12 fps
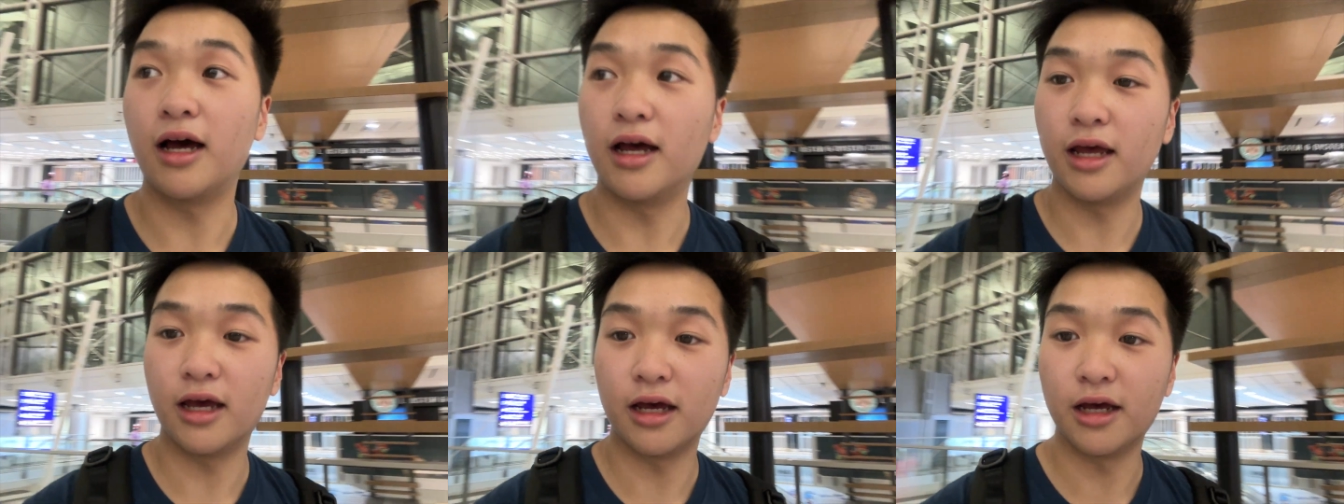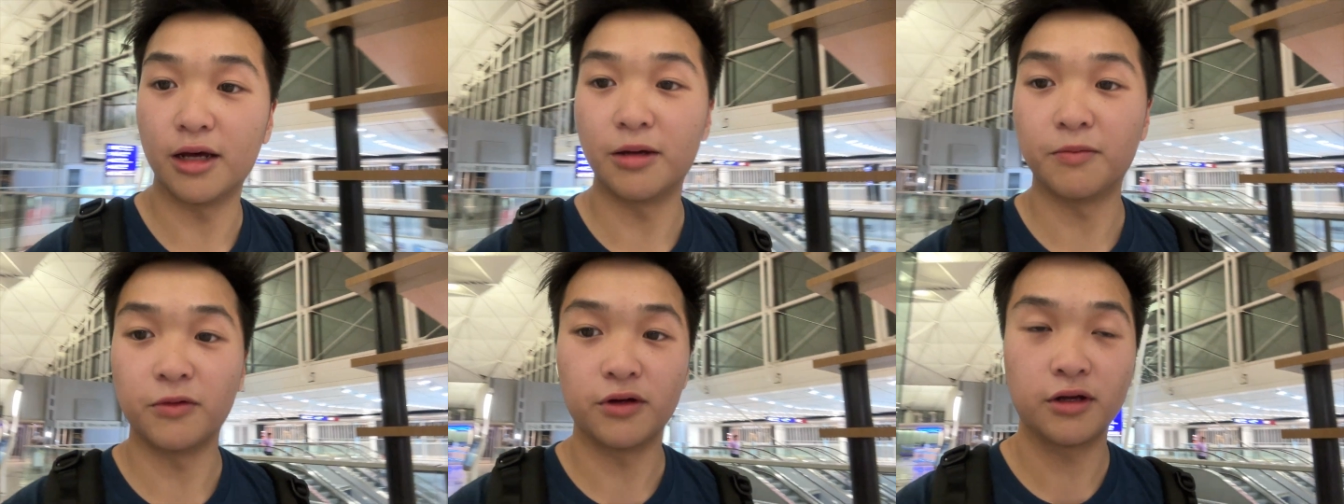I
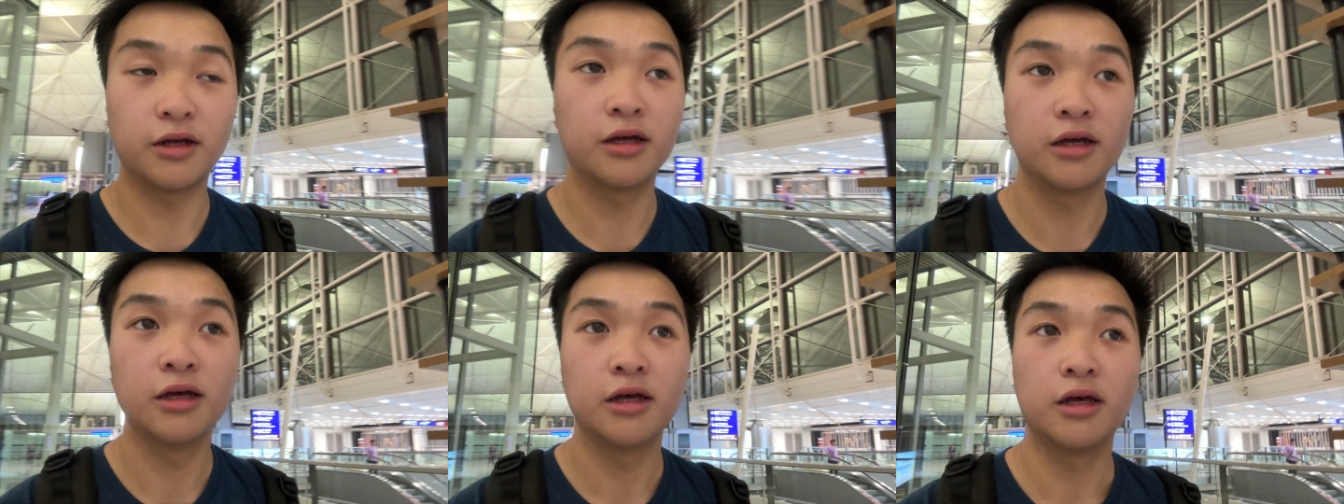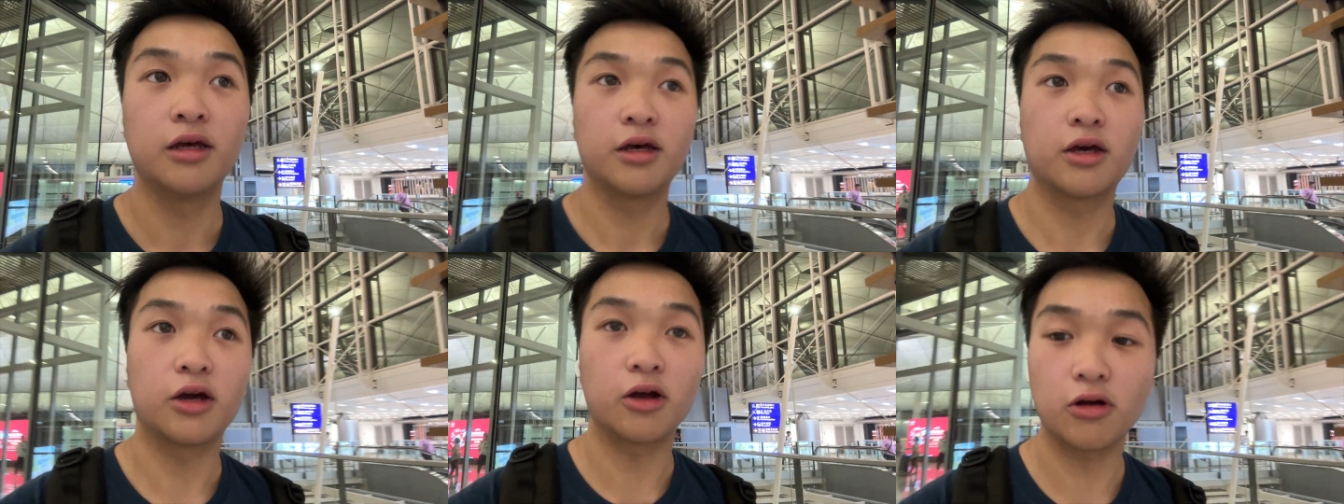am
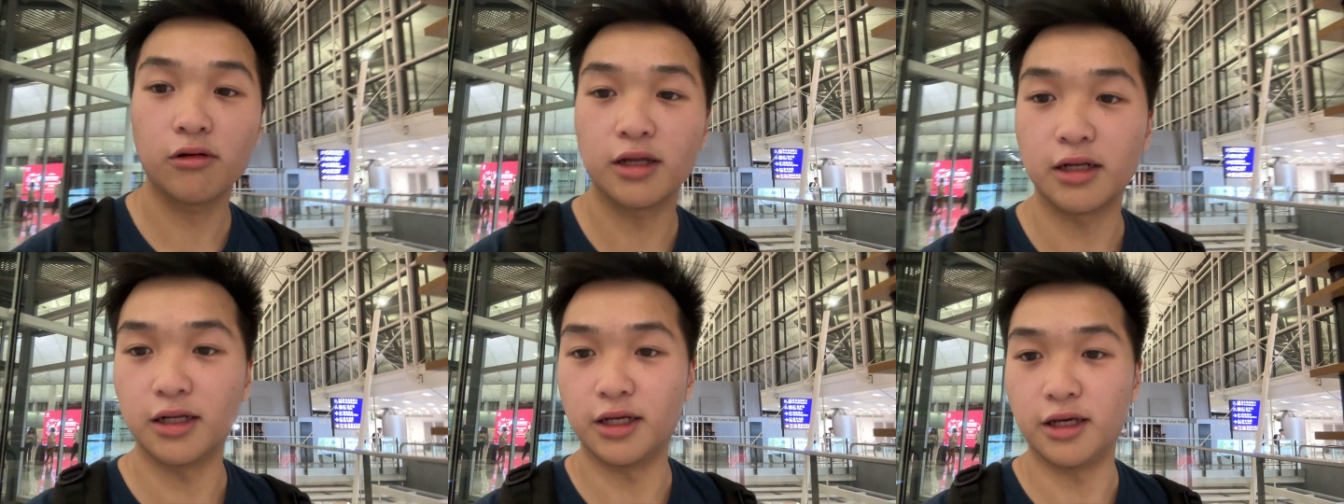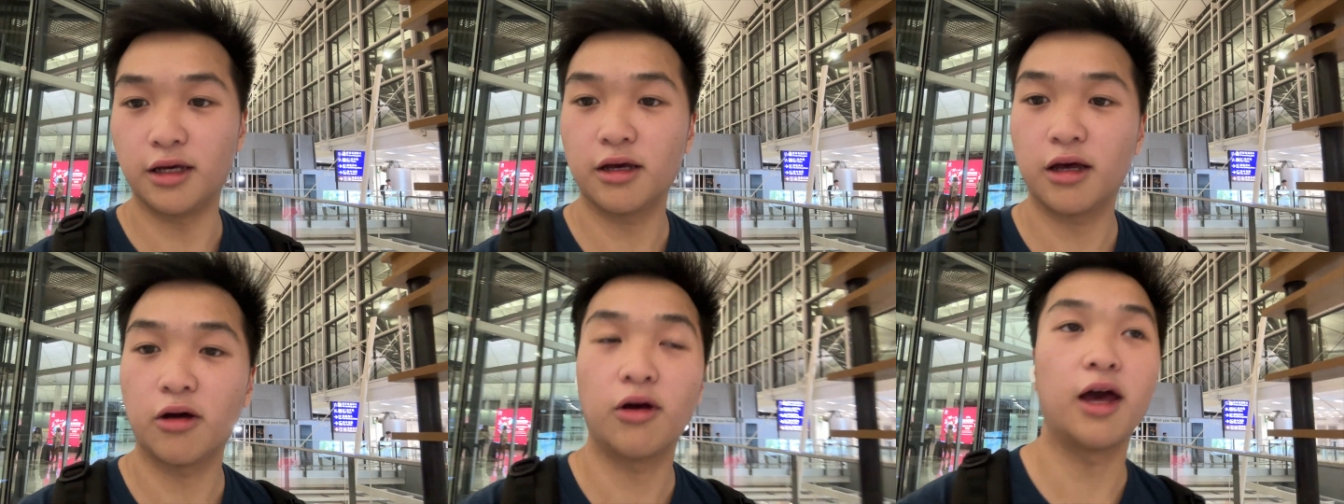currently
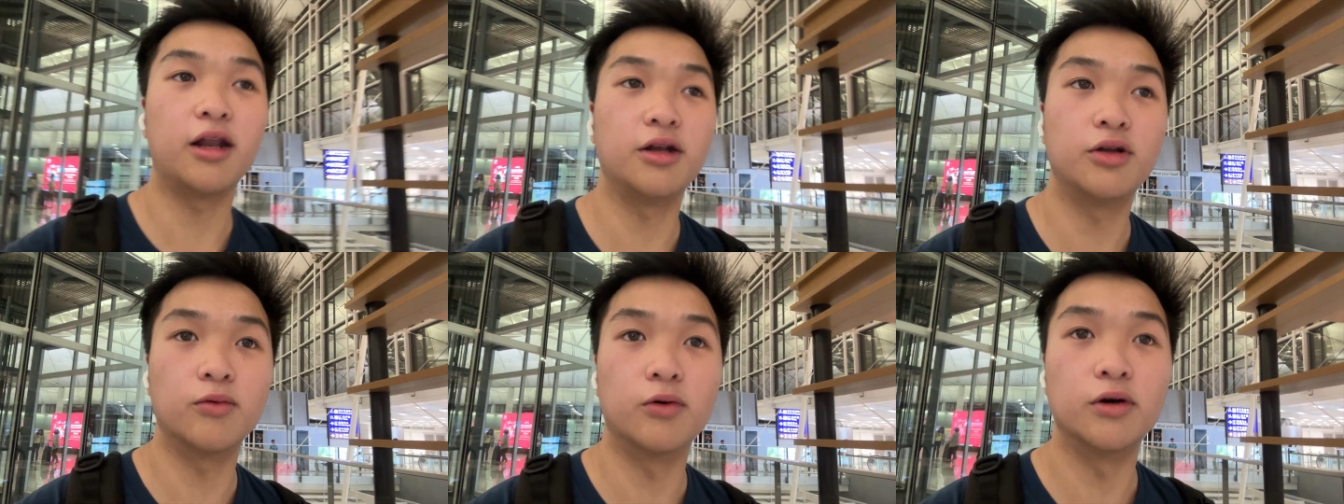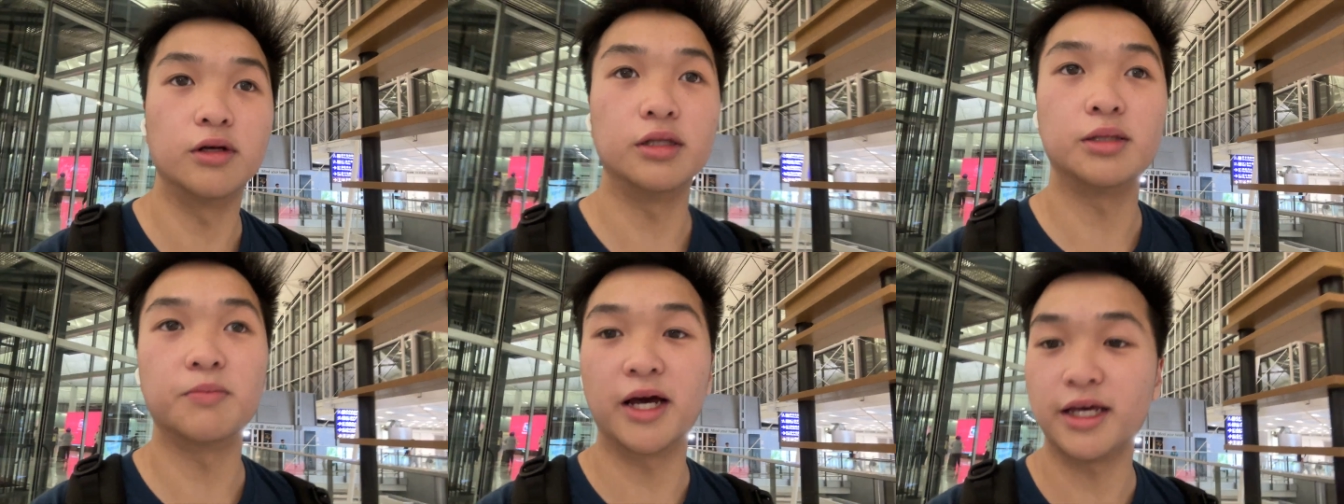headed
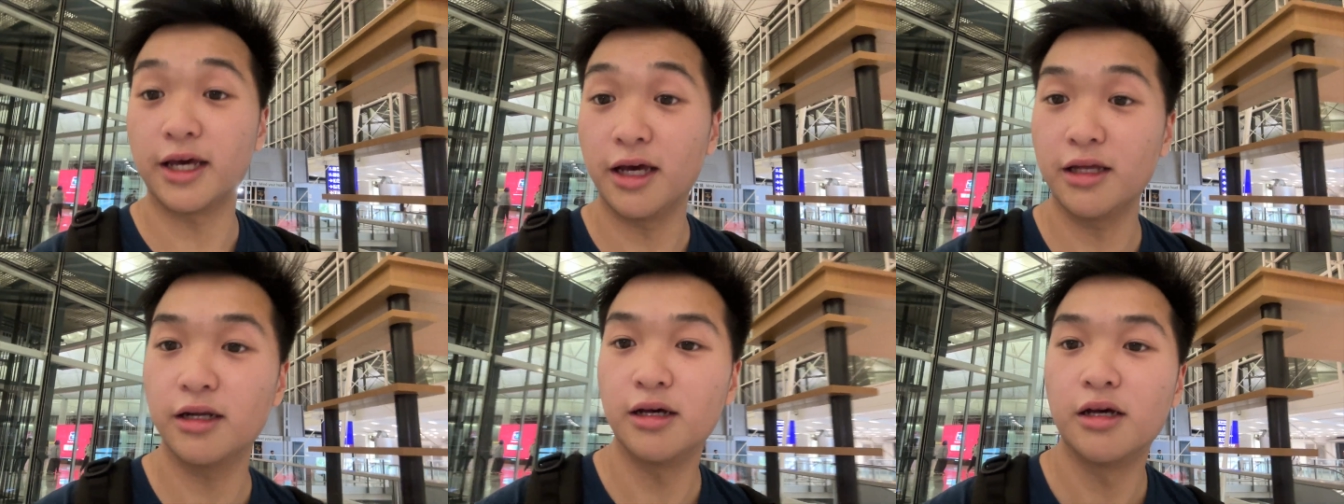towards my gate